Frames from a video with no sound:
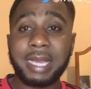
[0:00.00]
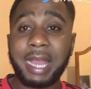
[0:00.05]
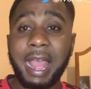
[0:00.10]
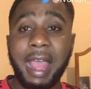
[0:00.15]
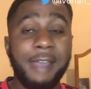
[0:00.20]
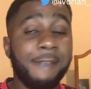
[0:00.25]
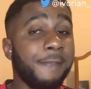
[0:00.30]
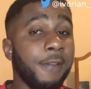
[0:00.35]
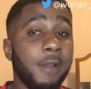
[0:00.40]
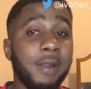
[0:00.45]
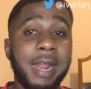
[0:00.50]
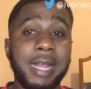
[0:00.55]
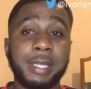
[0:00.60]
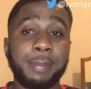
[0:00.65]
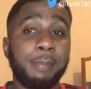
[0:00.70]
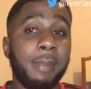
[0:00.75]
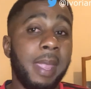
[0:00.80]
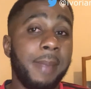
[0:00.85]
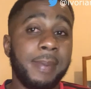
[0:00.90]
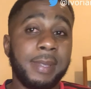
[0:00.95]
I felt like
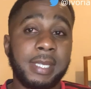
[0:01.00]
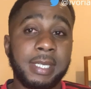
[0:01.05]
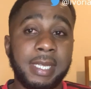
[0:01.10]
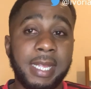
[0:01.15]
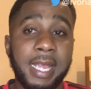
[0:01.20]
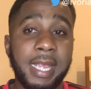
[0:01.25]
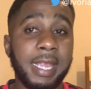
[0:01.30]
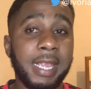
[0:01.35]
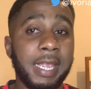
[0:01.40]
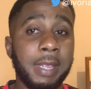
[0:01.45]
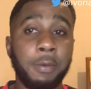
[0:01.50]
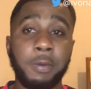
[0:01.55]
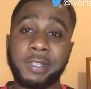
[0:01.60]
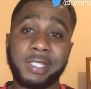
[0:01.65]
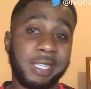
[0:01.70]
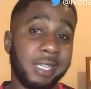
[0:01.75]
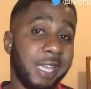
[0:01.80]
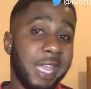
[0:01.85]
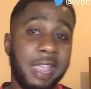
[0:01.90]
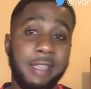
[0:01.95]
maybe today it
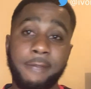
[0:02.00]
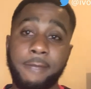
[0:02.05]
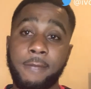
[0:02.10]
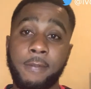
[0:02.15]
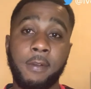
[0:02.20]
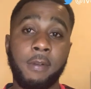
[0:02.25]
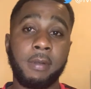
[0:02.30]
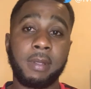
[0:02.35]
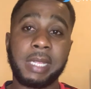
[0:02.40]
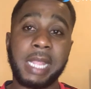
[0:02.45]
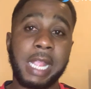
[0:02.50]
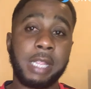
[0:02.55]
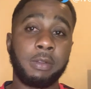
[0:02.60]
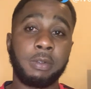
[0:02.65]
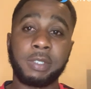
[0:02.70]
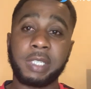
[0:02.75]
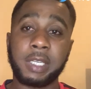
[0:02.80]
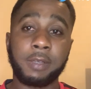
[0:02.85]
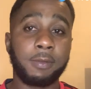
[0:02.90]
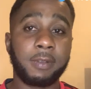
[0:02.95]
was a game for Daniel
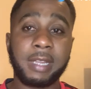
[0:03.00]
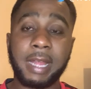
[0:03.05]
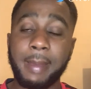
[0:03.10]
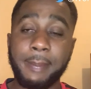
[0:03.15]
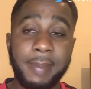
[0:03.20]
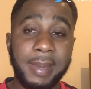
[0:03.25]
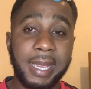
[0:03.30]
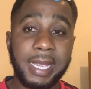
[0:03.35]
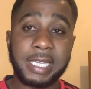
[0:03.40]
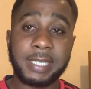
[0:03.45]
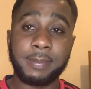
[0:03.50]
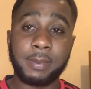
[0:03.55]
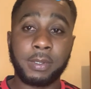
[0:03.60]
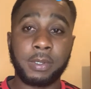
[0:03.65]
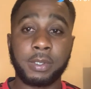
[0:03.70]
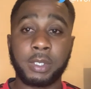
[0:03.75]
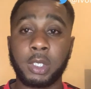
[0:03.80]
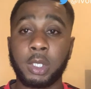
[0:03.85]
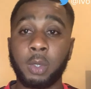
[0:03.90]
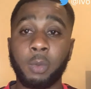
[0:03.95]
James for that pace
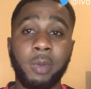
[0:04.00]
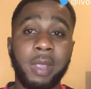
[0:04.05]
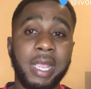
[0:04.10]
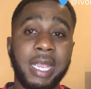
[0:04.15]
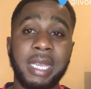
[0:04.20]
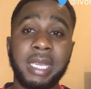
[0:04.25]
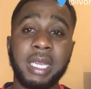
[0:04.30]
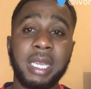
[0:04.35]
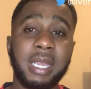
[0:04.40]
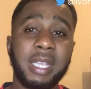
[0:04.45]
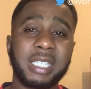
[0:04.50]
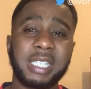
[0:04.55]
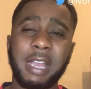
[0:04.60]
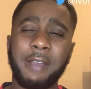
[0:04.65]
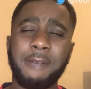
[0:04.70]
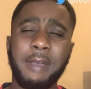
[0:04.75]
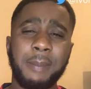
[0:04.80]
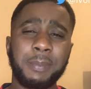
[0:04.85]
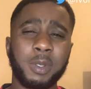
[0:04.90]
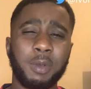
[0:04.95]
because of the way
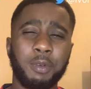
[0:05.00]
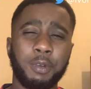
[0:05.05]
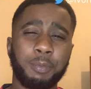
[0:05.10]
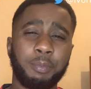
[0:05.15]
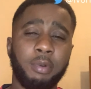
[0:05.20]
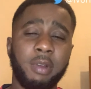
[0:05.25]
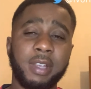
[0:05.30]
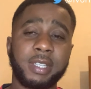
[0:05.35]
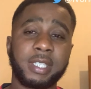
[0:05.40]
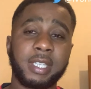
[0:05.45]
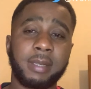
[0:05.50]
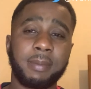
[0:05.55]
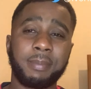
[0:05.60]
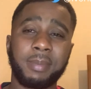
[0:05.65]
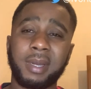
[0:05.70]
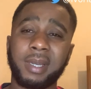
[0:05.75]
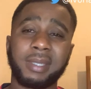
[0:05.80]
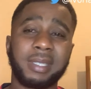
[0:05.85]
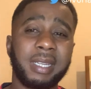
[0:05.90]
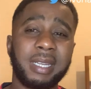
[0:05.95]
Southampton was pressing.
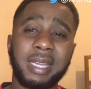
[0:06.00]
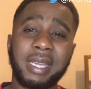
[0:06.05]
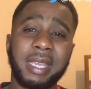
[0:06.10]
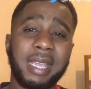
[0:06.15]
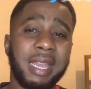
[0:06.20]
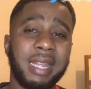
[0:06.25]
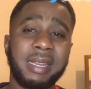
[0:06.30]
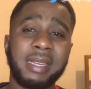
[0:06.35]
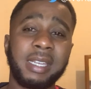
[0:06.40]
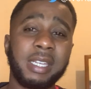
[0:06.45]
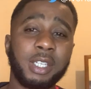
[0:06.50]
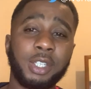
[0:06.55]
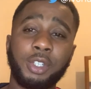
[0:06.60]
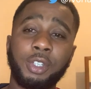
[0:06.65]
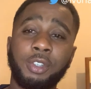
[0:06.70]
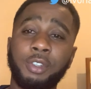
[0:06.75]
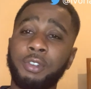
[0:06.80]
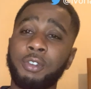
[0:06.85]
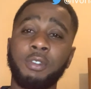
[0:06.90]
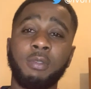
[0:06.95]
But then again,
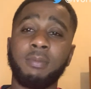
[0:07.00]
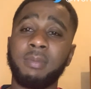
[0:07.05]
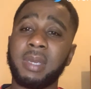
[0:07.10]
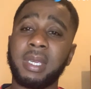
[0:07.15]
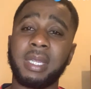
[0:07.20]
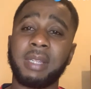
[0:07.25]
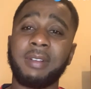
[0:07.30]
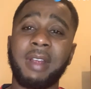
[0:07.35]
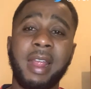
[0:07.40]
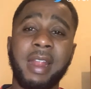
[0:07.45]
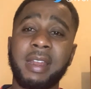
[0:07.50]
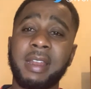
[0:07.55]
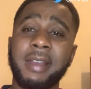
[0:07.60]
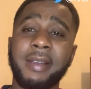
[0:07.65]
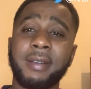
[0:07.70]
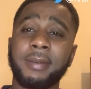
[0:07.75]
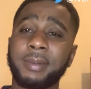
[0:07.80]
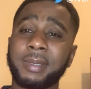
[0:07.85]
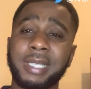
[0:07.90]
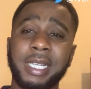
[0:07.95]
shoot me right
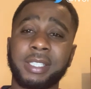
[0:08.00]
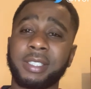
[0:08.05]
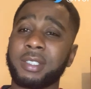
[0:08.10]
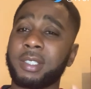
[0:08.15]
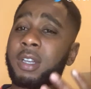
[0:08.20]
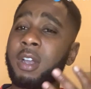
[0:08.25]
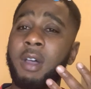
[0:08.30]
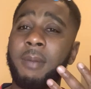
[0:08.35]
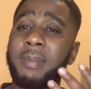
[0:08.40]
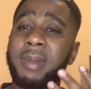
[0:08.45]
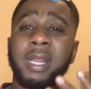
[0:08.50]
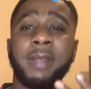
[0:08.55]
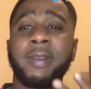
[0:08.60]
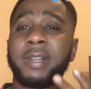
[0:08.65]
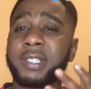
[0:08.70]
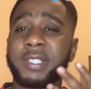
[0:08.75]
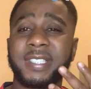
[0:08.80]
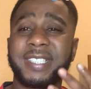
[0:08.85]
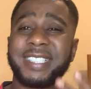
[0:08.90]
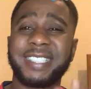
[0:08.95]
now. Because I just can't believe I
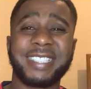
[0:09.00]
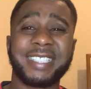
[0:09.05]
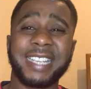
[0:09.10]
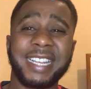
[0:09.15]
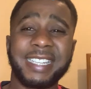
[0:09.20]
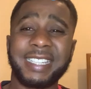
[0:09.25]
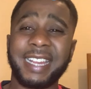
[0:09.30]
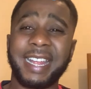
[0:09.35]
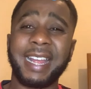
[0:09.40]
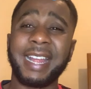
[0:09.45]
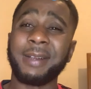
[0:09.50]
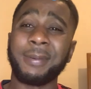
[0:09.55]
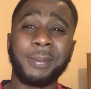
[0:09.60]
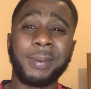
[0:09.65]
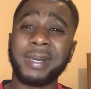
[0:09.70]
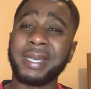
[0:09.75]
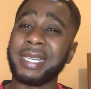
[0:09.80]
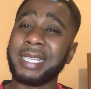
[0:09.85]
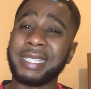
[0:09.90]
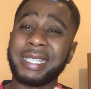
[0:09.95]
just said that. I
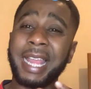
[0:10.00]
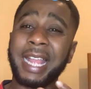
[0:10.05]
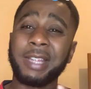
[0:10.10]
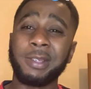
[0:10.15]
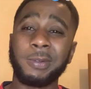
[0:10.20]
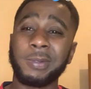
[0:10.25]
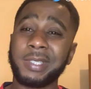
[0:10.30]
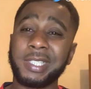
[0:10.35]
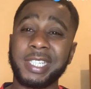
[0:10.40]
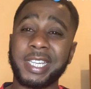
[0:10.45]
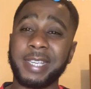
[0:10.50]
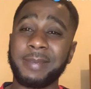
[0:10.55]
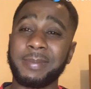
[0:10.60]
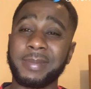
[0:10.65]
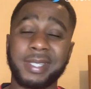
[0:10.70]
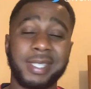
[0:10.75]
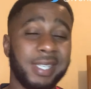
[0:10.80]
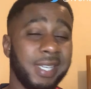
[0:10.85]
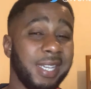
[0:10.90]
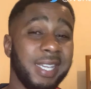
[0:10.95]
wanted Daniel
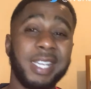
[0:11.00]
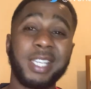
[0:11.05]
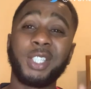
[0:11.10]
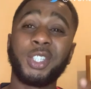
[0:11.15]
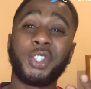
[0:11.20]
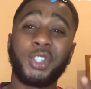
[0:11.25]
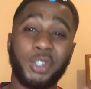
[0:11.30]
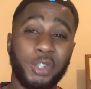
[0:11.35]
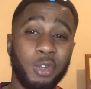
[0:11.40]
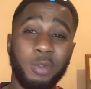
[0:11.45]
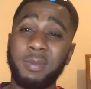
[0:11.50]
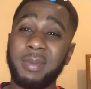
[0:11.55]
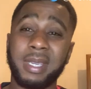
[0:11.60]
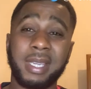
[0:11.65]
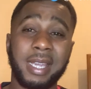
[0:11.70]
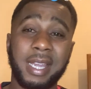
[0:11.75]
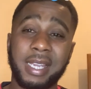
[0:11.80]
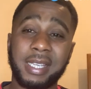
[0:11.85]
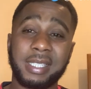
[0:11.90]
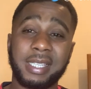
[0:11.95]
James. Shoot me,
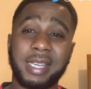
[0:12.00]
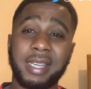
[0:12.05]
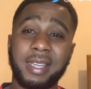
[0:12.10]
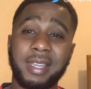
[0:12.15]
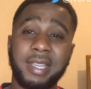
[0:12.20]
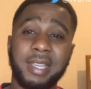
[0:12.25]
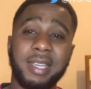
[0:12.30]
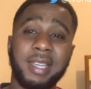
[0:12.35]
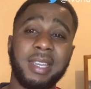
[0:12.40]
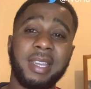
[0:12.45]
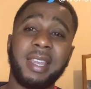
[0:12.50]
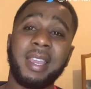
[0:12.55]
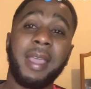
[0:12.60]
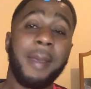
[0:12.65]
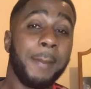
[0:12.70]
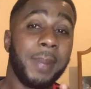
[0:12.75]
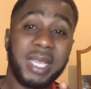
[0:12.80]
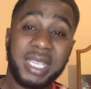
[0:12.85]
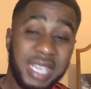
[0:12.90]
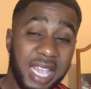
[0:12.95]
guys.
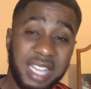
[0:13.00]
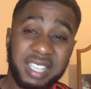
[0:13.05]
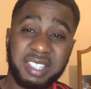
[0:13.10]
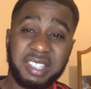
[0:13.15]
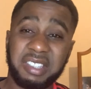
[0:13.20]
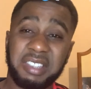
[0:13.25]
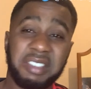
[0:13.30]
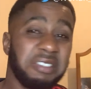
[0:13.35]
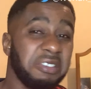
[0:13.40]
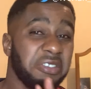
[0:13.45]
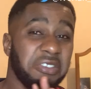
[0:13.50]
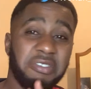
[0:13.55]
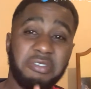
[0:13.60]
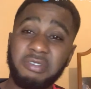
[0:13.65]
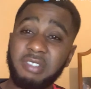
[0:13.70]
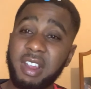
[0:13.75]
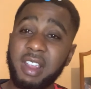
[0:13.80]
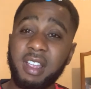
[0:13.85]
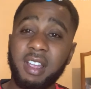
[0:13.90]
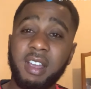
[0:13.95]
But yes,
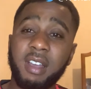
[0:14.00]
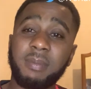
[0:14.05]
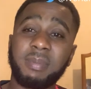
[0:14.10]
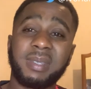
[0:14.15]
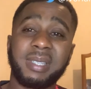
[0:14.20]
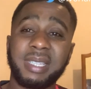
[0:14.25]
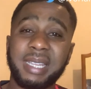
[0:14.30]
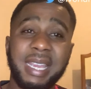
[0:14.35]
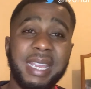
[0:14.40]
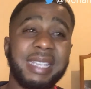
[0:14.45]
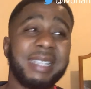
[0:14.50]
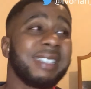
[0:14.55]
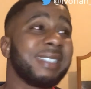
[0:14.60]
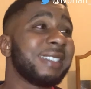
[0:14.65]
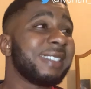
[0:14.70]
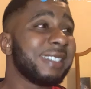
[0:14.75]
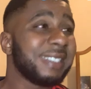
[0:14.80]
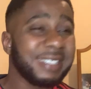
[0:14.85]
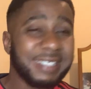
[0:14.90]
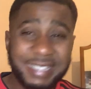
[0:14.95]
straight up today,
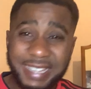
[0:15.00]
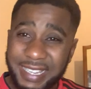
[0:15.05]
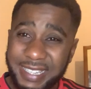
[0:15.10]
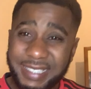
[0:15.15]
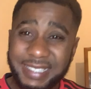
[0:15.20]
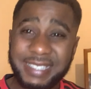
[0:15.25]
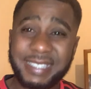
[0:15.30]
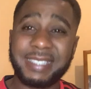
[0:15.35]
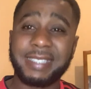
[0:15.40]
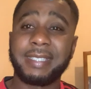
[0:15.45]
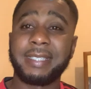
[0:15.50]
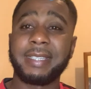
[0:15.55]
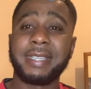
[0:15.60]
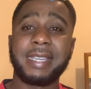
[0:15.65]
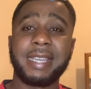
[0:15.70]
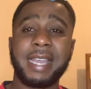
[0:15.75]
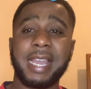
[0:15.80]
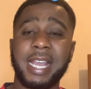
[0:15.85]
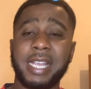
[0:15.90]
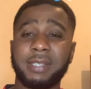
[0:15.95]
6
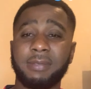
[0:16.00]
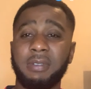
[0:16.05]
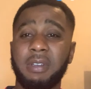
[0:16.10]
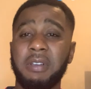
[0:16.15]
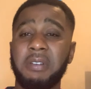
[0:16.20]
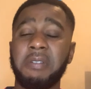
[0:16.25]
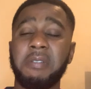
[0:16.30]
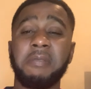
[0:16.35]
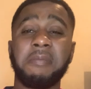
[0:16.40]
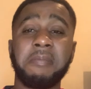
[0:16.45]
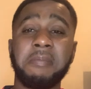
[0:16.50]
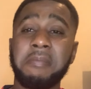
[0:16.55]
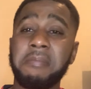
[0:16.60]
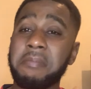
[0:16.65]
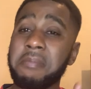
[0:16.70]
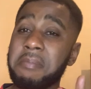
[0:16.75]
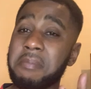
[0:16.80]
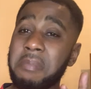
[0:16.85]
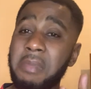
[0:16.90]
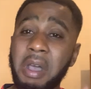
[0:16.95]
as well.
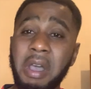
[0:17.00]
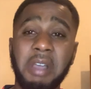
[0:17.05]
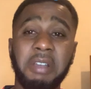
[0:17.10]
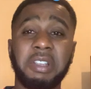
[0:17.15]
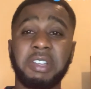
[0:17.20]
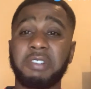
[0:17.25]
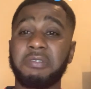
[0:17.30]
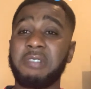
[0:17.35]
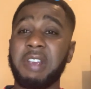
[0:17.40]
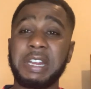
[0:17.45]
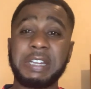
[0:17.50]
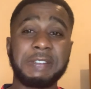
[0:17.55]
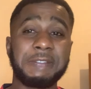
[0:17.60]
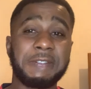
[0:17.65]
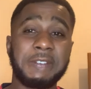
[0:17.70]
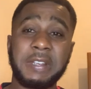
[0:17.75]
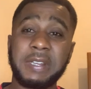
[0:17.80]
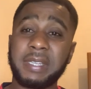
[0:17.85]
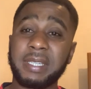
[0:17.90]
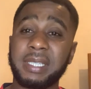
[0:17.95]
Marcus
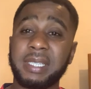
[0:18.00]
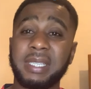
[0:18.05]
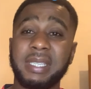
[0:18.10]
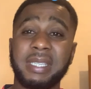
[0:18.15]
Rashford,